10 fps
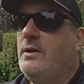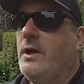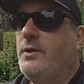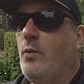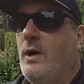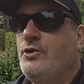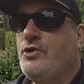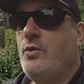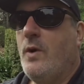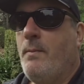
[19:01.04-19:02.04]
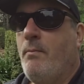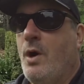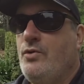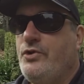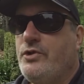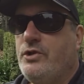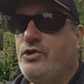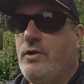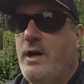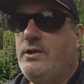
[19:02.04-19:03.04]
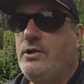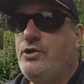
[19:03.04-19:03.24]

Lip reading: that the ones who are most attracted